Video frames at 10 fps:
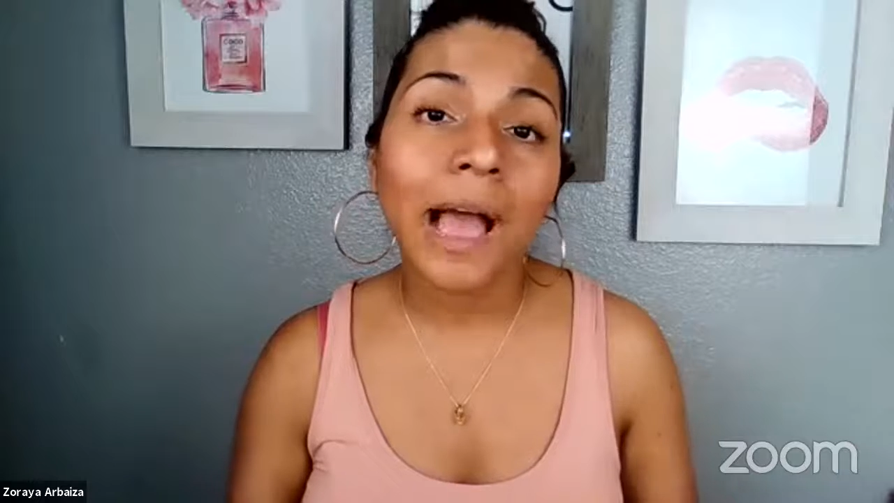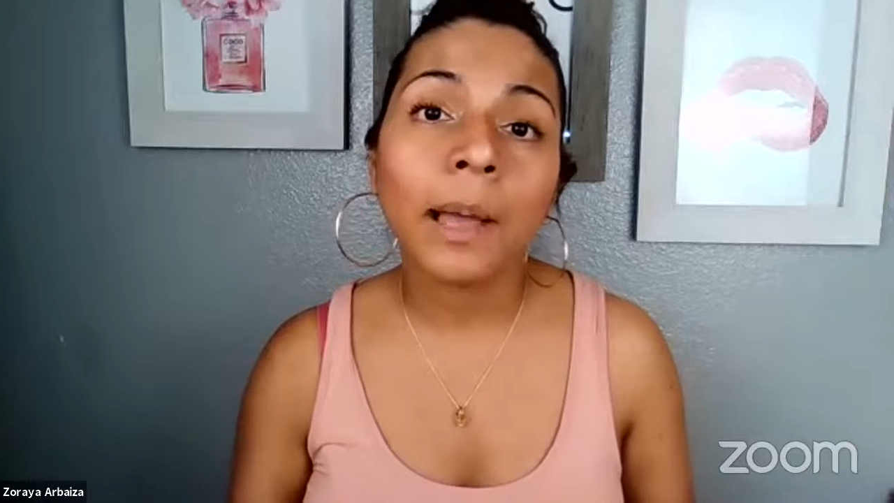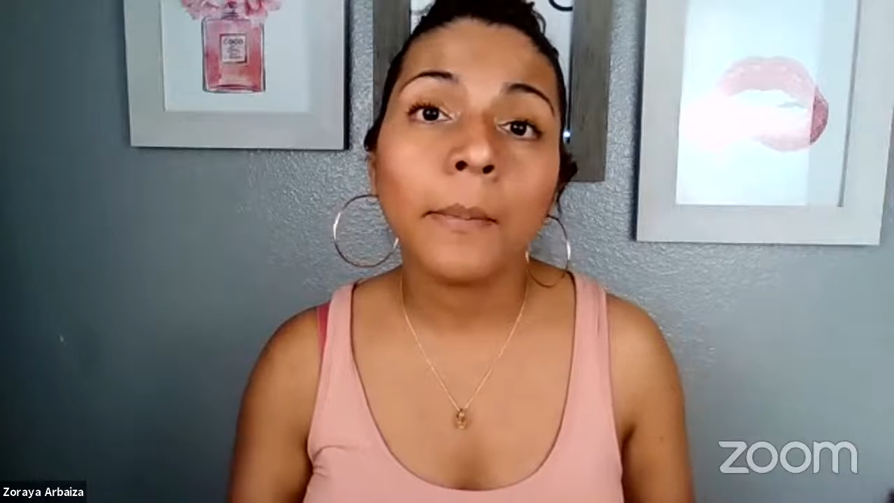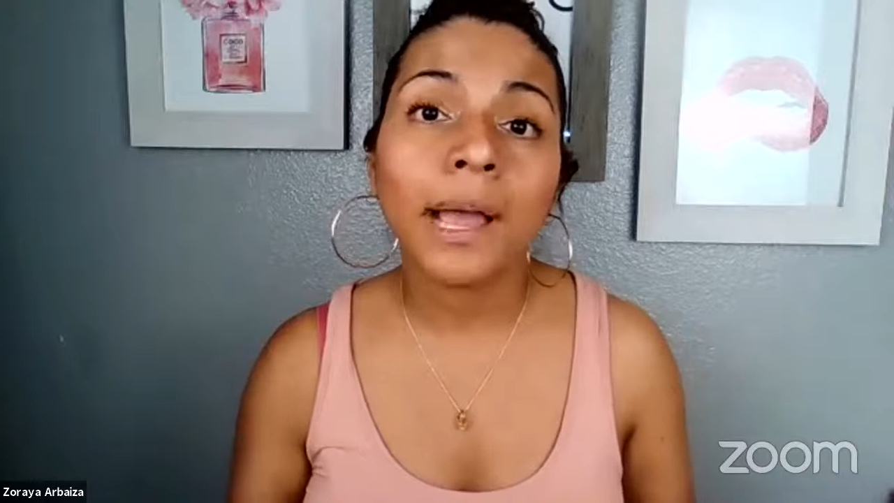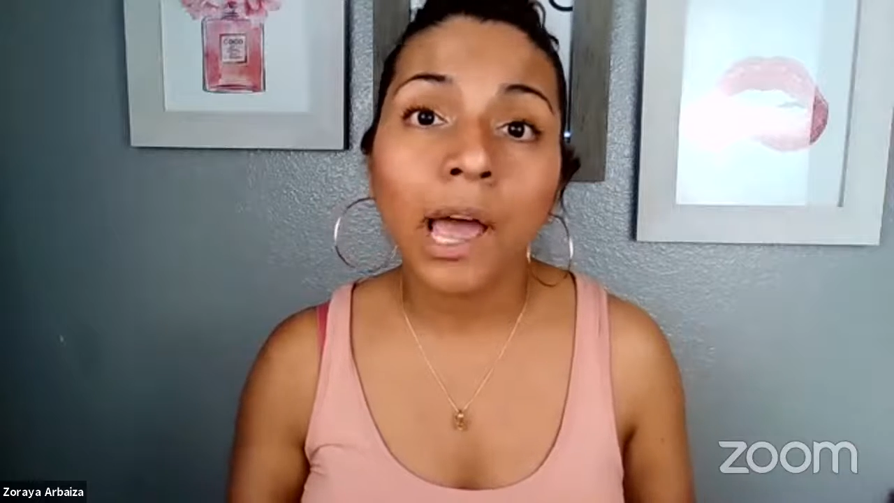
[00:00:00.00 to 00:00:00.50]

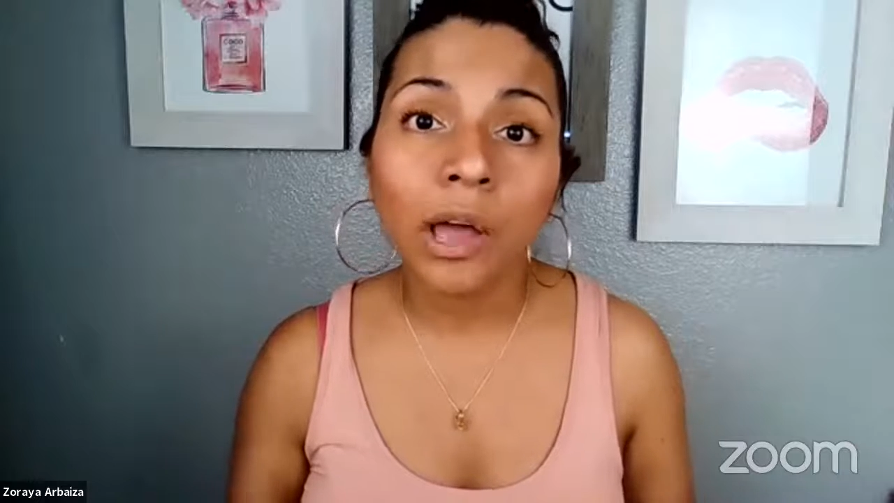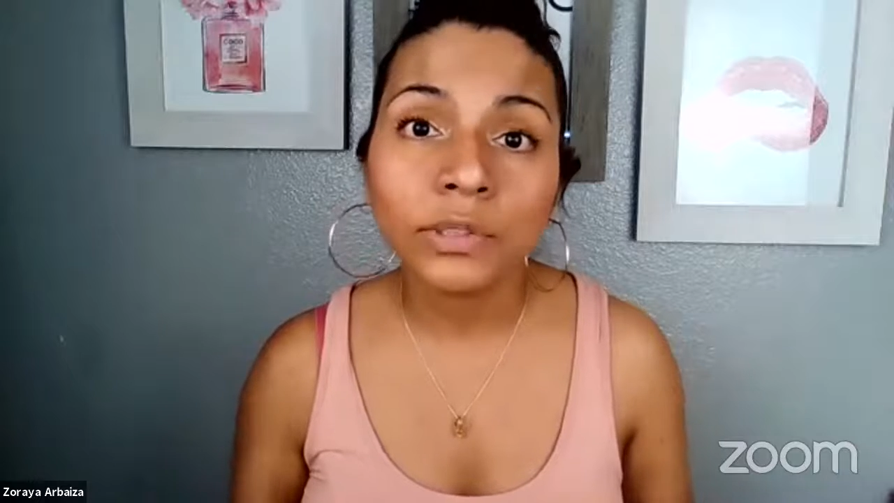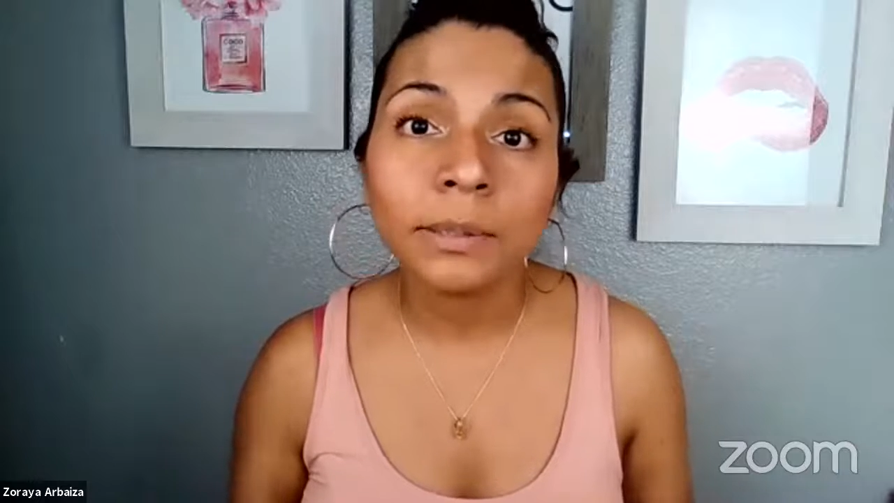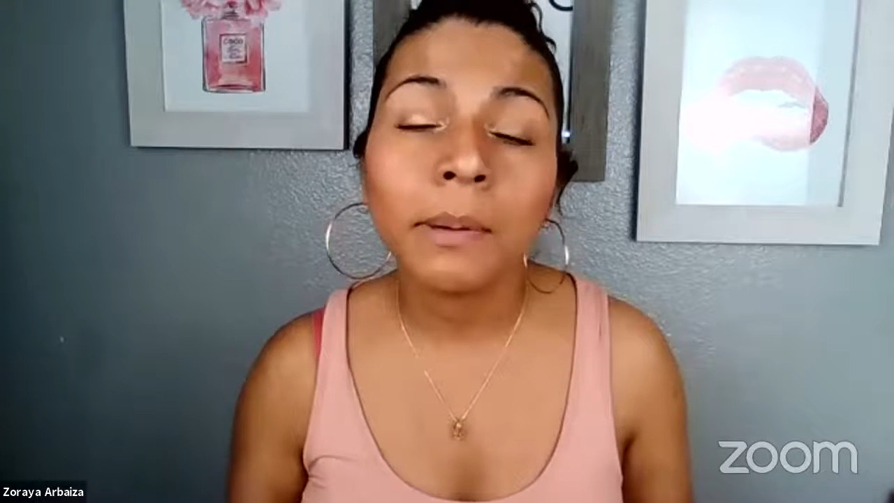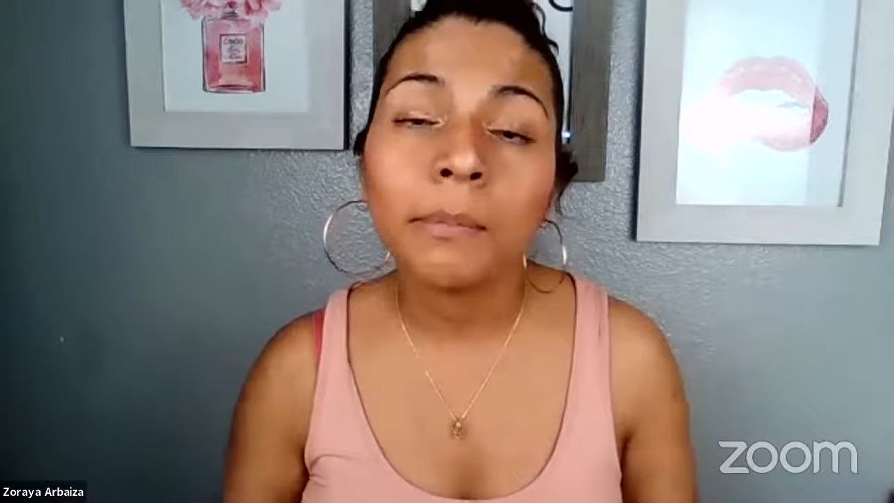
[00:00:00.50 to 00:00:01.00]
I'm
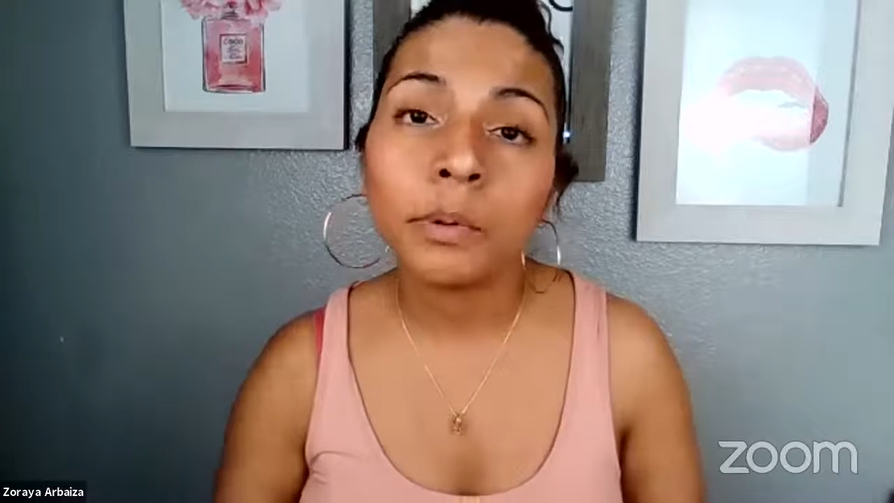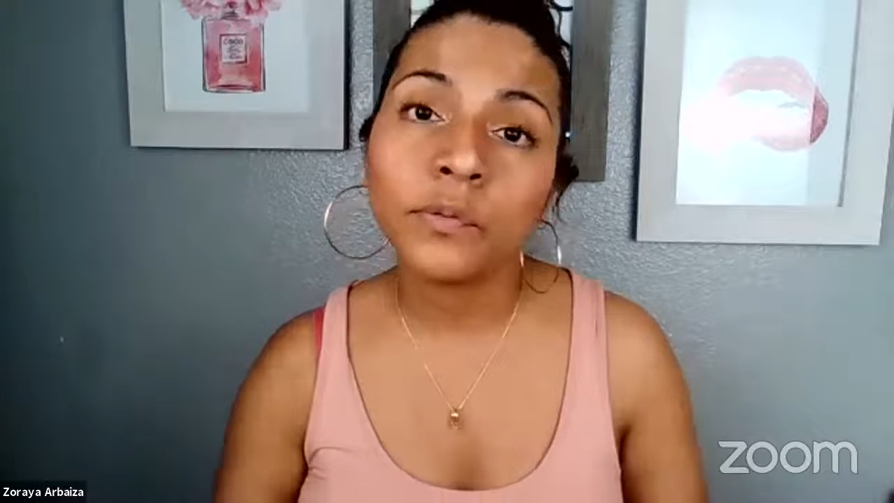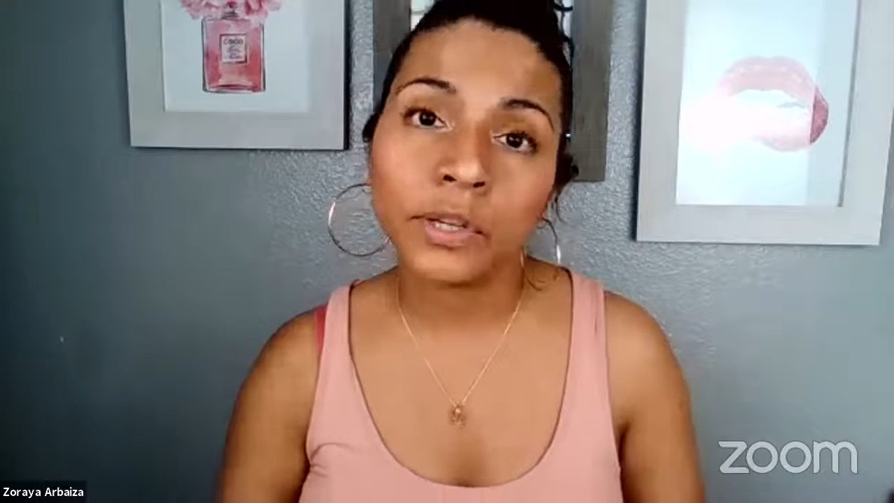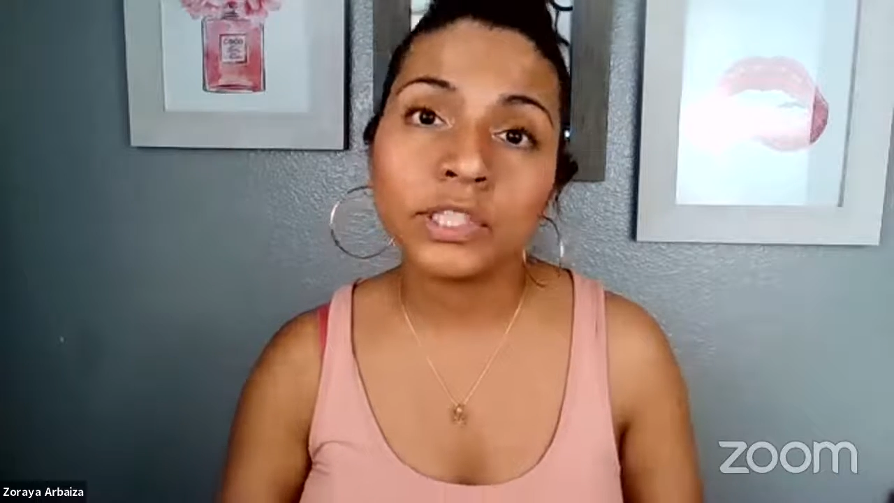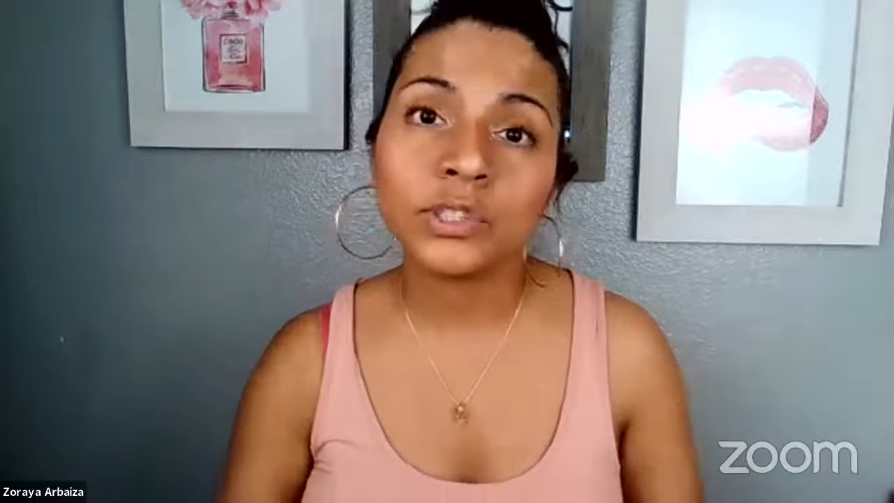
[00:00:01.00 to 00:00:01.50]
accountant by
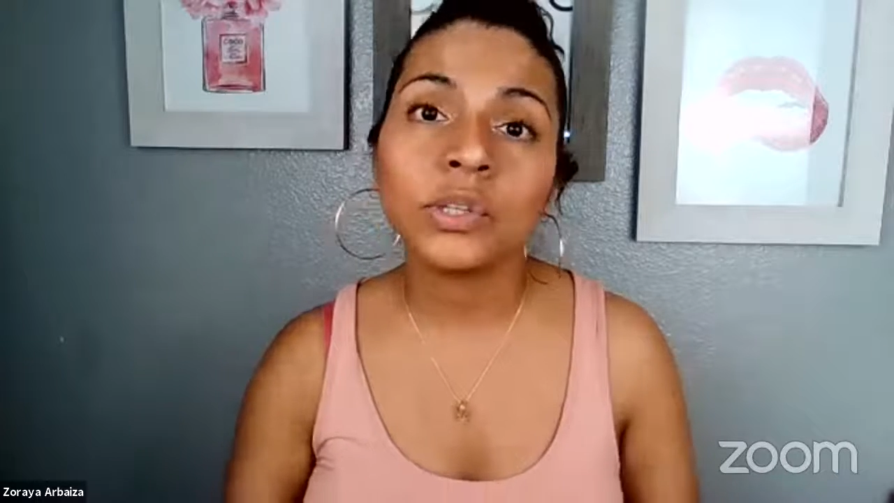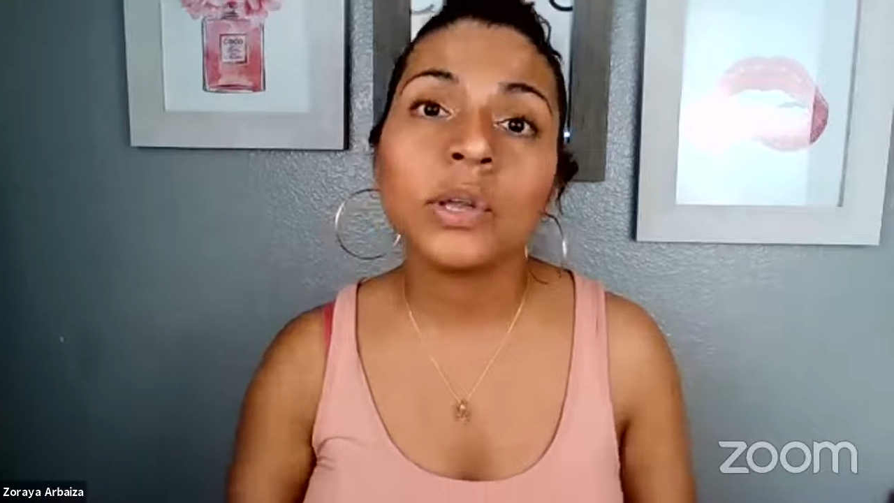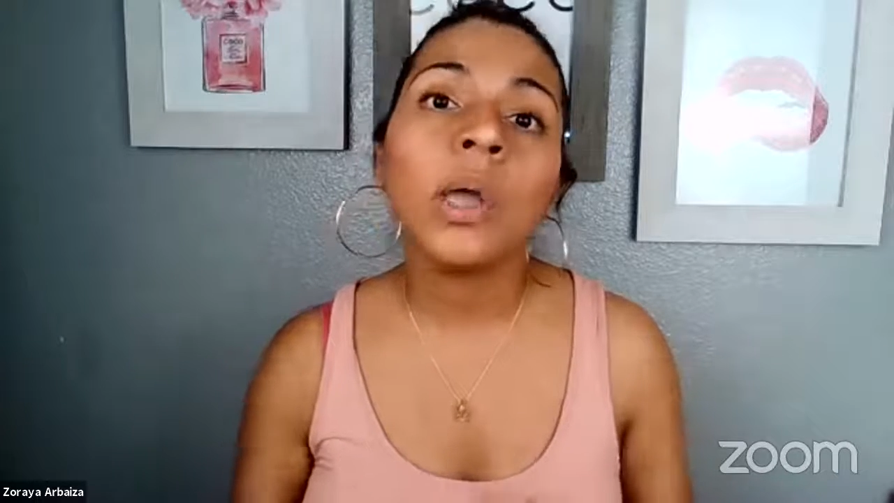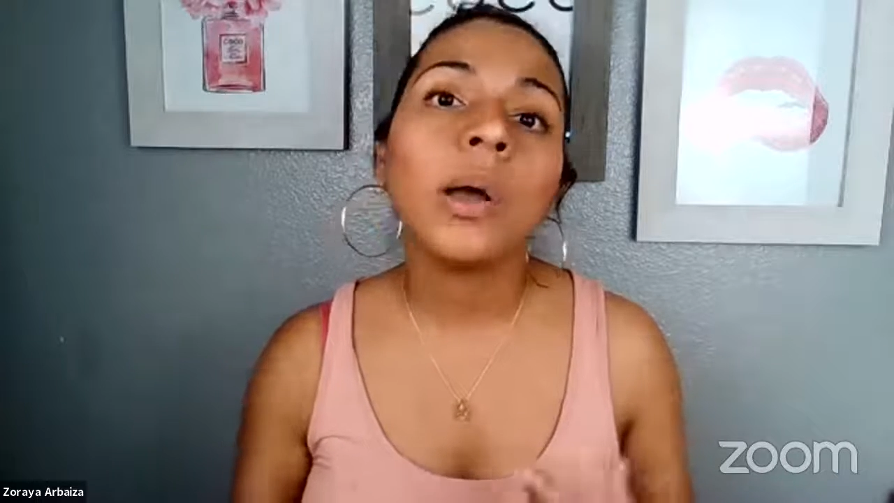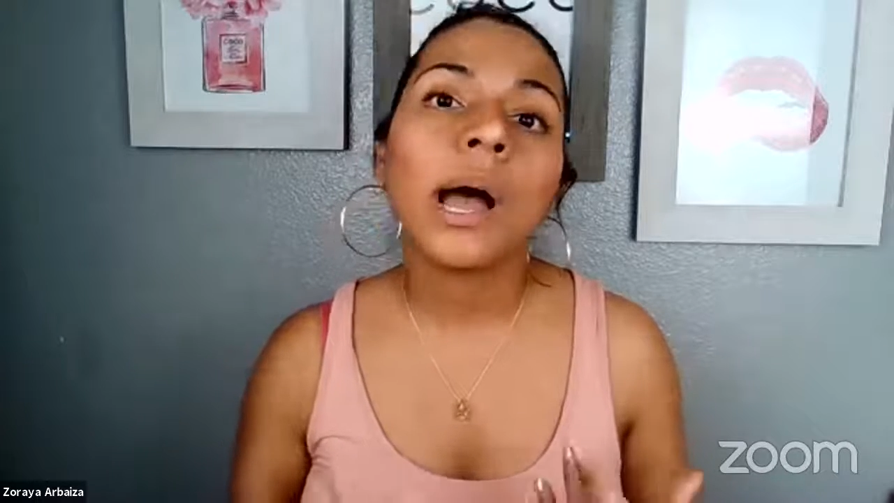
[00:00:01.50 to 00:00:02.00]
profession.